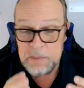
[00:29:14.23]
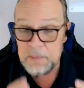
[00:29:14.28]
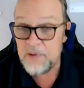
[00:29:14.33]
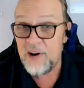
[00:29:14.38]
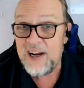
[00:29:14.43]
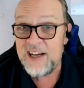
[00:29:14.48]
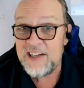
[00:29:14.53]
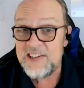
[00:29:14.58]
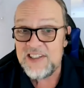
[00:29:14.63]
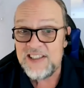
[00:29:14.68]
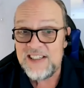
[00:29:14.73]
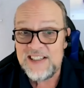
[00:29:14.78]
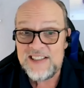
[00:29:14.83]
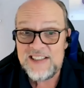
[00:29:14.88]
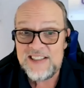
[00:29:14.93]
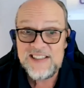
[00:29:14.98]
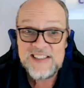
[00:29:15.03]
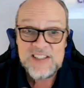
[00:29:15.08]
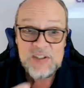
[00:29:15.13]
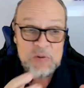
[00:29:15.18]

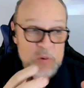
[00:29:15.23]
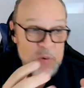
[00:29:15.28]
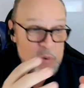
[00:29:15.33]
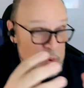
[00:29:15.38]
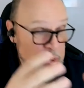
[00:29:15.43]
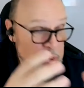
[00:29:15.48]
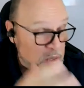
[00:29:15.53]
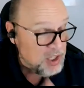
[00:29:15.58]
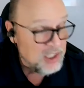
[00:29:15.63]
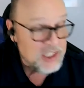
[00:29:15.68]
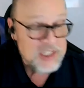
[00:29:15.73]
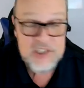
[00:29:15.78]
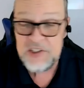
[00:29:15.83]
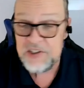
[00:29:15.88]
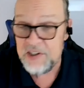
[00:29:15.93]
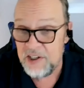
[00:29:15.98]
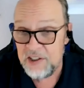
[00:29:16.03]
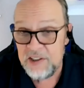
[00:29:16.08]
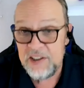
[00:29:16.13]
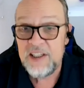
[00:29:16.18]
processes really
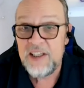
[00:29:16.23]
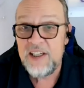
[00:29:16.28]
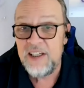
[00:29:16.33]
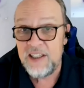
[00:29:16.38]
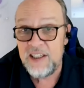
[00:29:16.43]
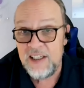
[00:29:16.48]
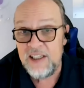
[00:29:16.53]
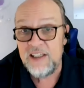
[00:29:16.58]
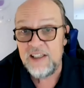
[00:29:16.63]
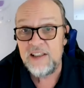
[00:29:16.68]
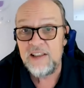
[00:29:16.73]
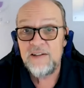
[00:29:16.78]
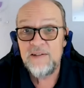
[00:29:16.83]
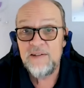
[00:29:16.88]
start to kick in.